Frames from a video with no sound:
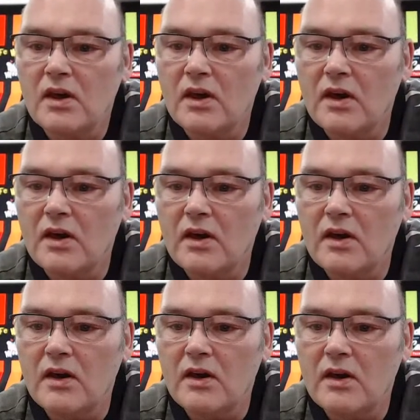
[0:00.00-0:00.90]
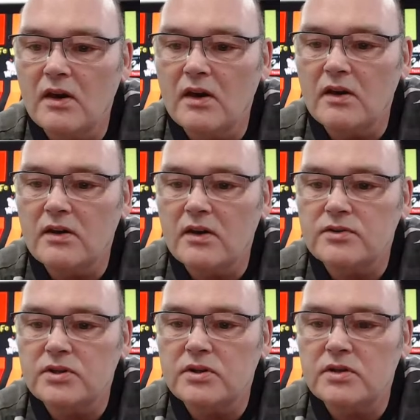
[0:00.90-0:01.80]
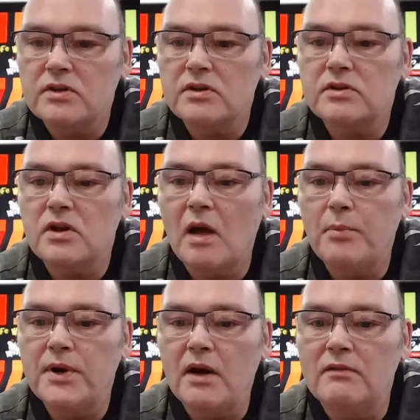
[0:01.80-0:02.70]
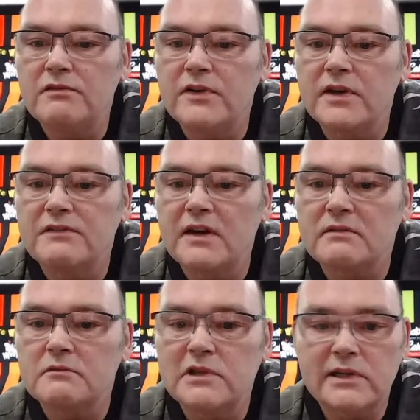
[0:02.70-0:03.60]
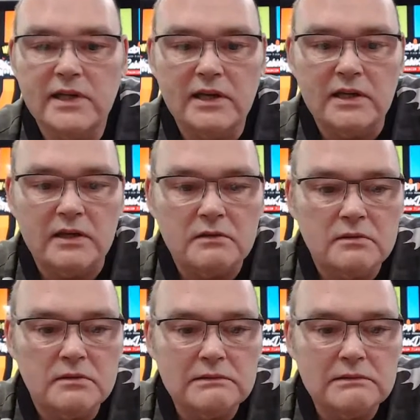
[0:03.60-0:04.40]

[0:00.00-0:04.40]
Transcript: I'll put it on for you if I can work it out.